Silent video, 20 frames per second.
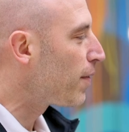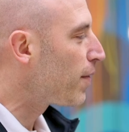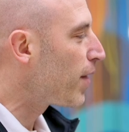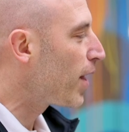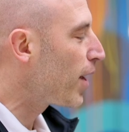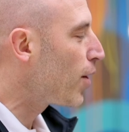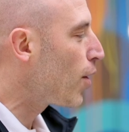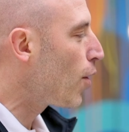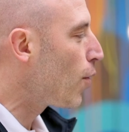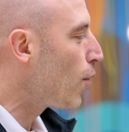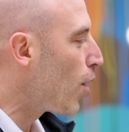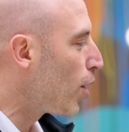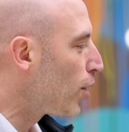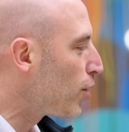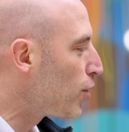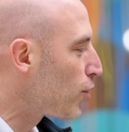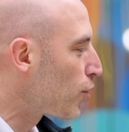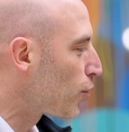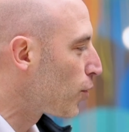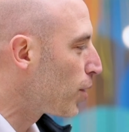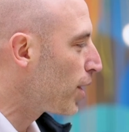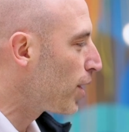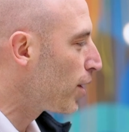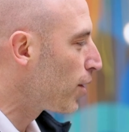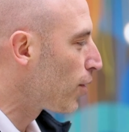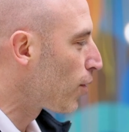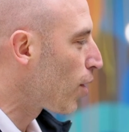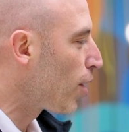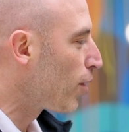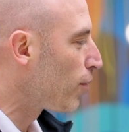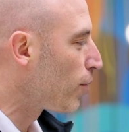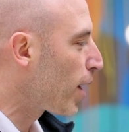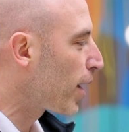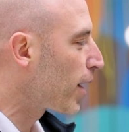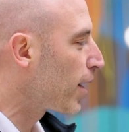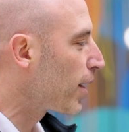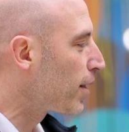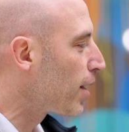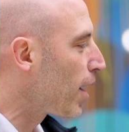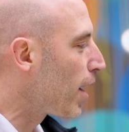If they go untreated or
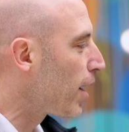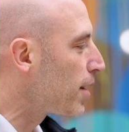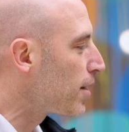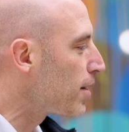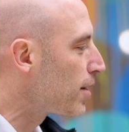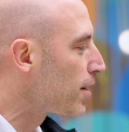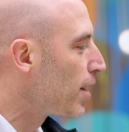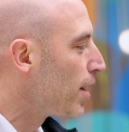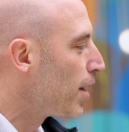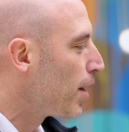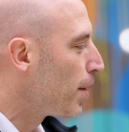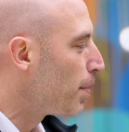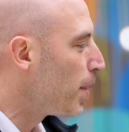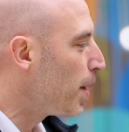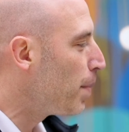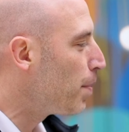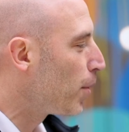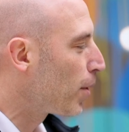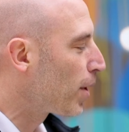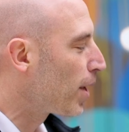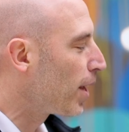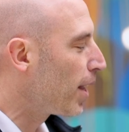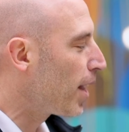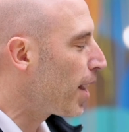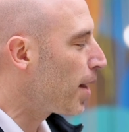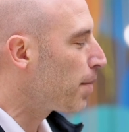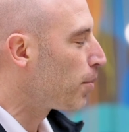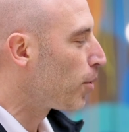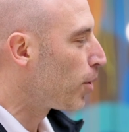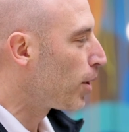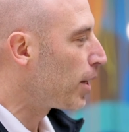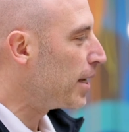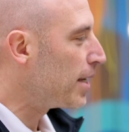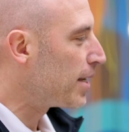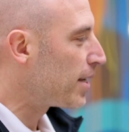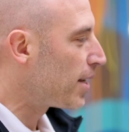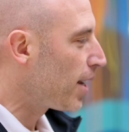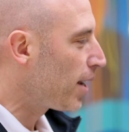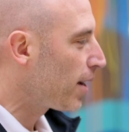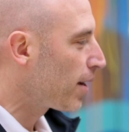unrecognized, people can get pretty
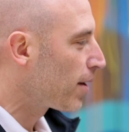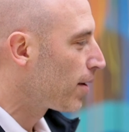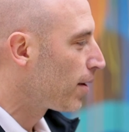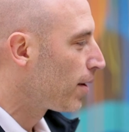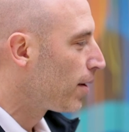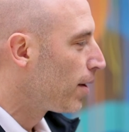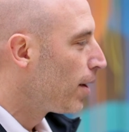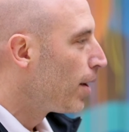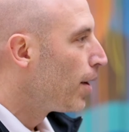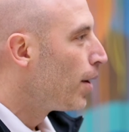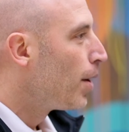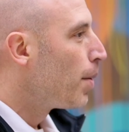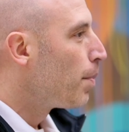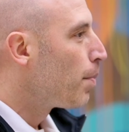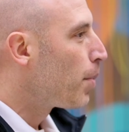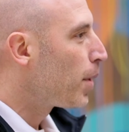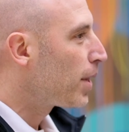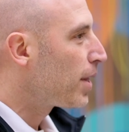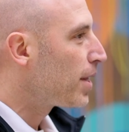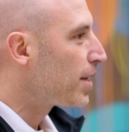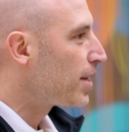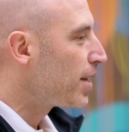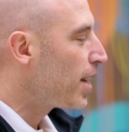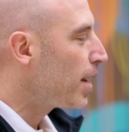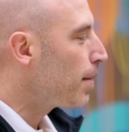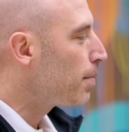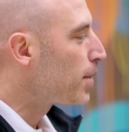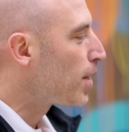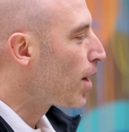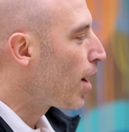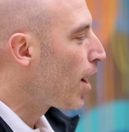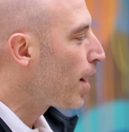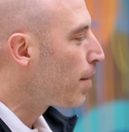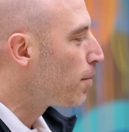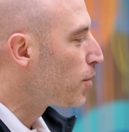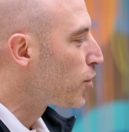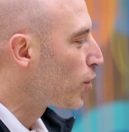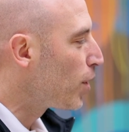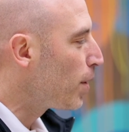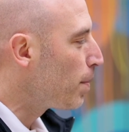sick. But at the same
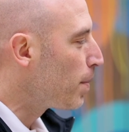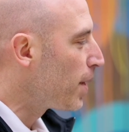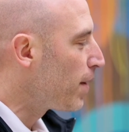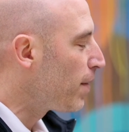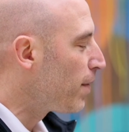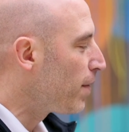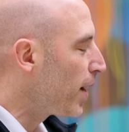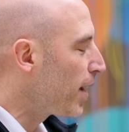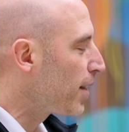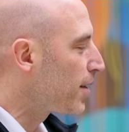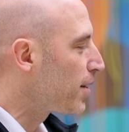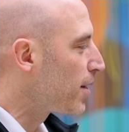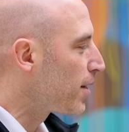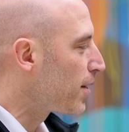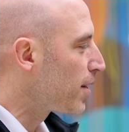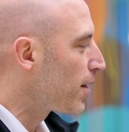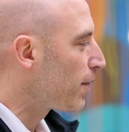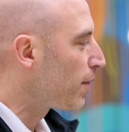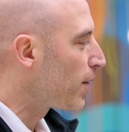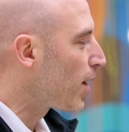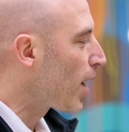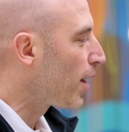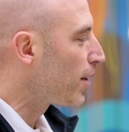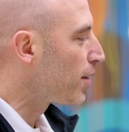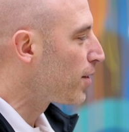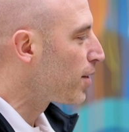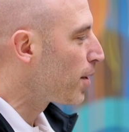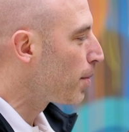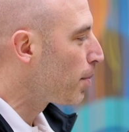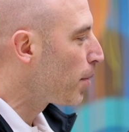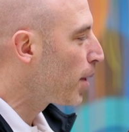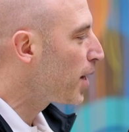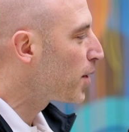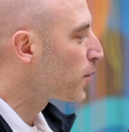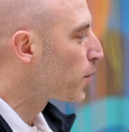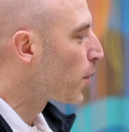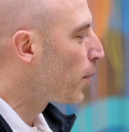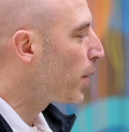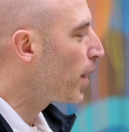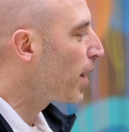time, treatment advances have gotten to the
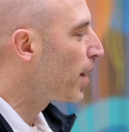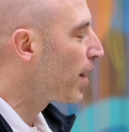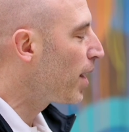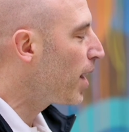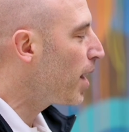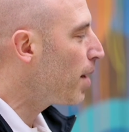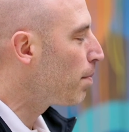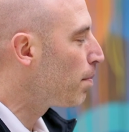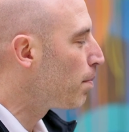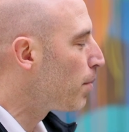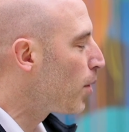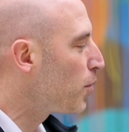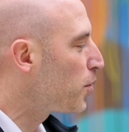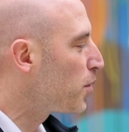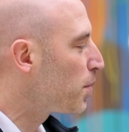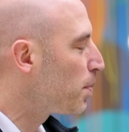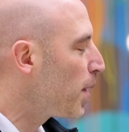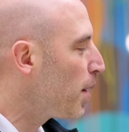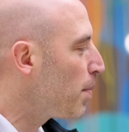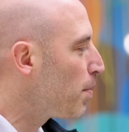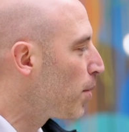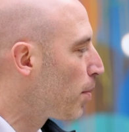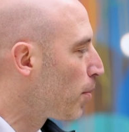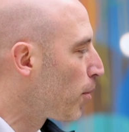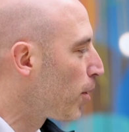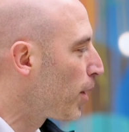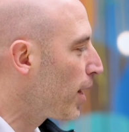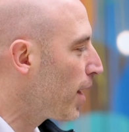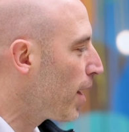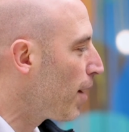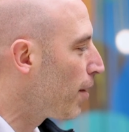place where we can keep most people pretty